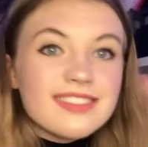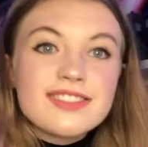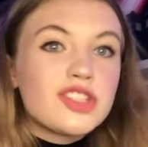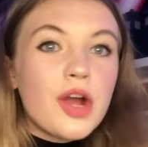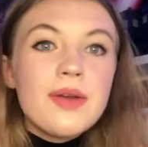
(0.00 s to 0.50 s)

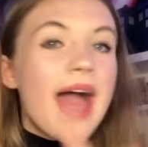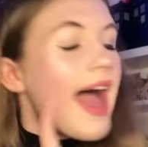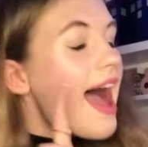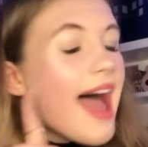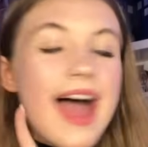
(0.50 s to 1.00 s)
Don't
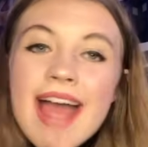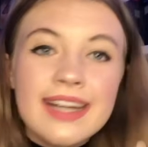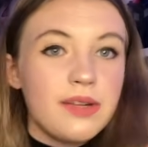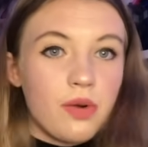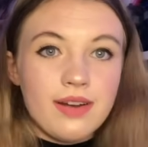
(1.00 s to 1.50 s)

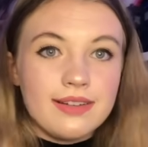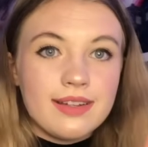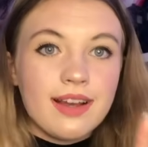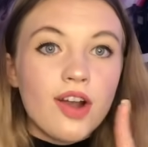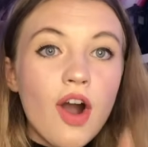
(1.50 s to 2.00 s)
anyone
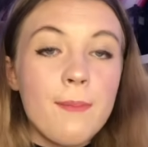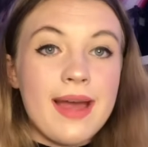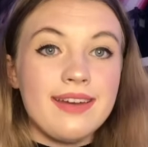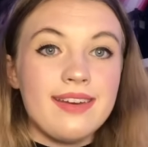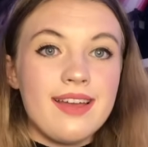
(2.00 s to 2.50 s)

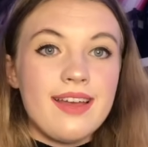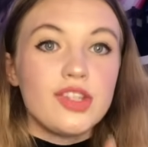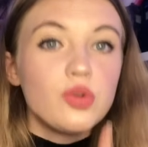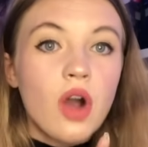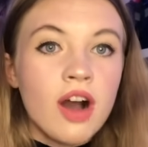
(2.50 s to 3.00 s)
comment,
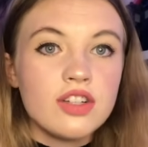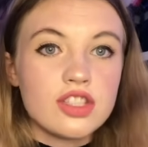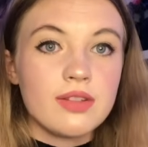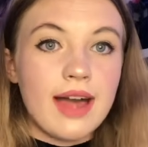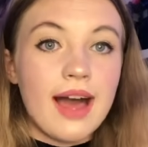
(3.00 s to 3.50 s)
you can't
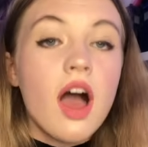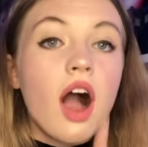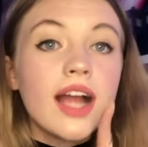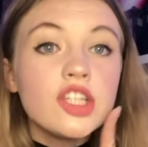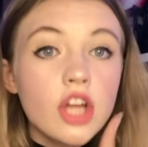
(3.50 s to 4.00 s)
do that.
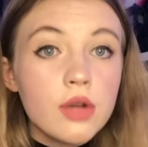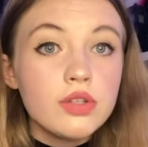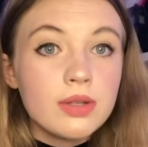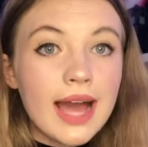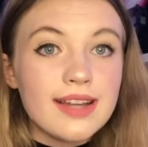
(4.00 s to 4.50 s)
I know
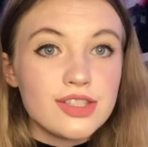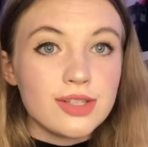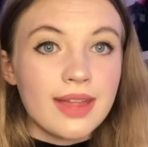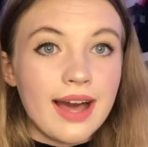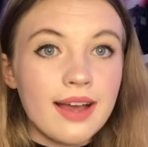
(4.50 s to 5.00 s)
you can
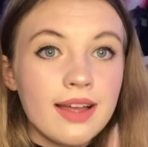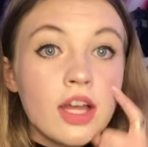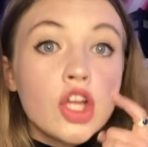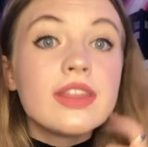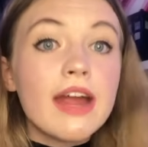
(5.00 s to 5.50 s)
do that.
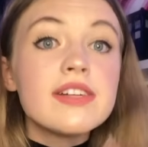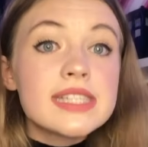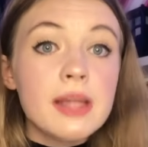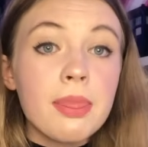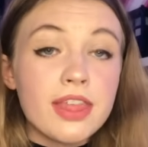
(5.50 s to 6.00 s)
There is
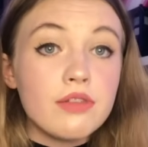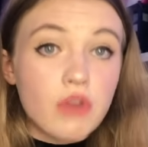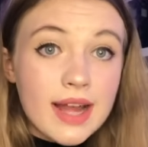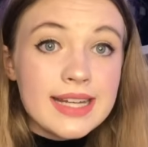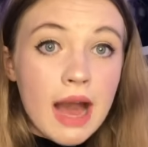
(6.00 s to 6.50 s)
something
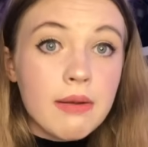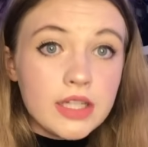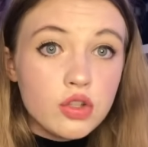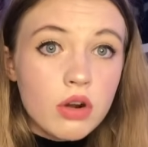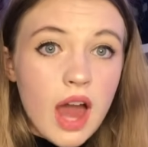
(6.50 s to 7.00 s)
right now
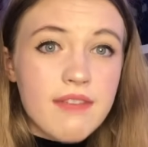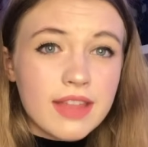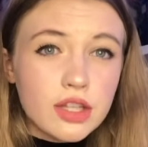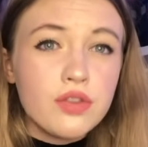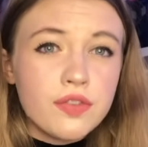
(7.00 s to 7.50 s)
in your life
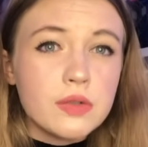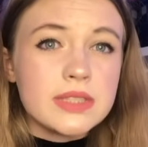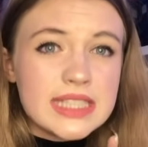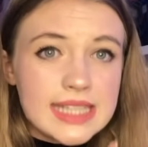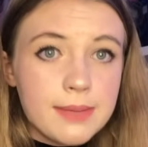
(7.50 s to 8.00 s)
that you feel
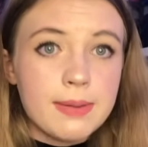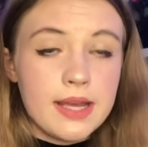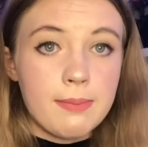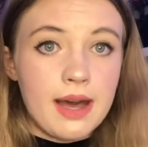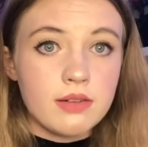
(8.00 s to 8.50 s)
deeply
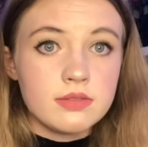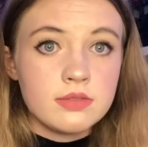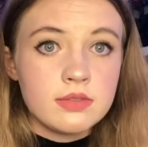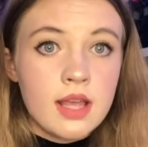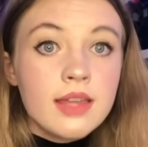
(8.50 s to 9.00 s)
about.
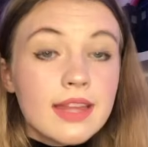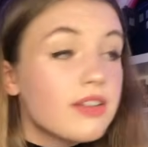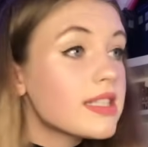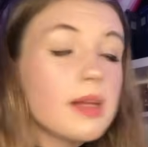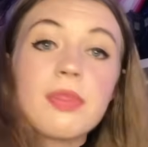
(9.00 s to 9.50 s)
There
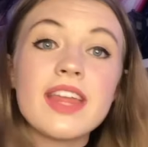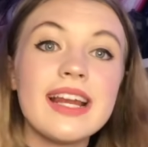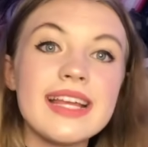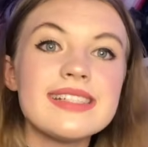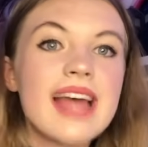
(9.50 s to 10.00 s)
is something
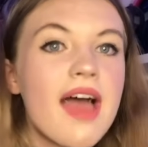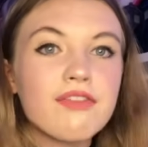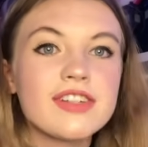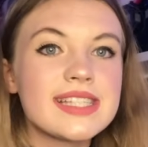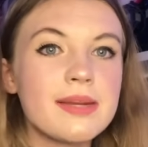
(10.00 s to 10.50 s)
linked to
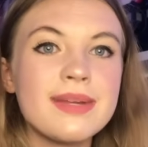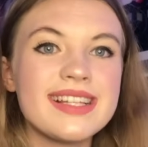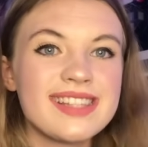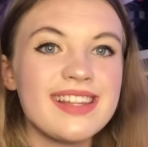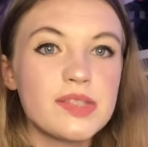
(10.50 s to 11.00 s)
every
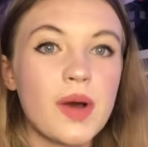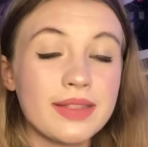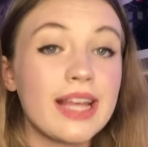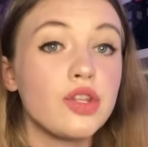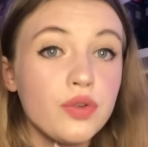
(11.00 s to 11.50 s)
stimulus in this
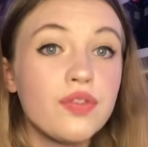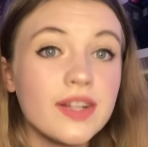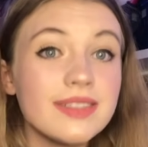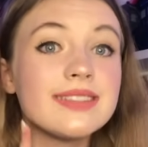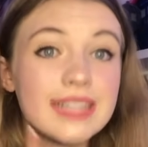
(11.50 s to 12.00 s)
world that you
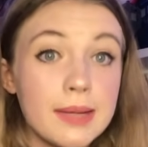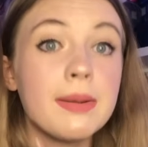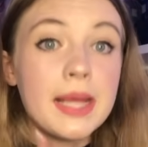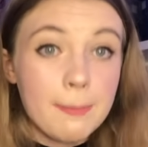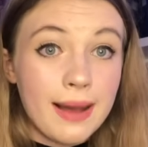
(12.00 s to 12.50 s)
feel
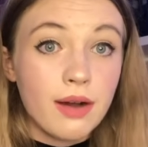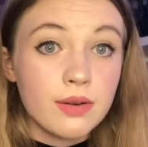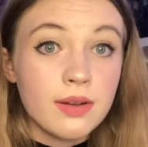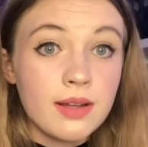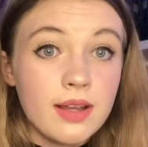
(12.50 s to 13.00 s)
deeply about.
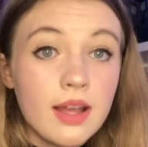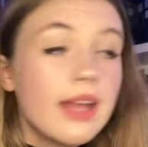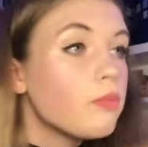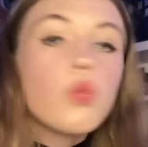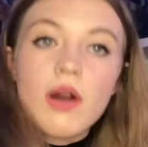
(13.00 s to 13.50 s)

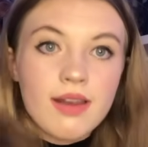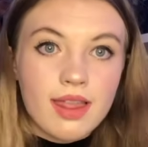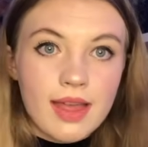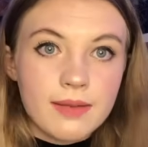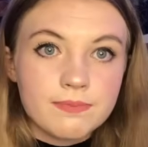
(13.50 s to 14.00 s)
One
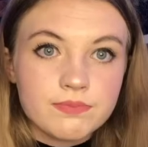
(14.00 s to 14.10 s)
thing.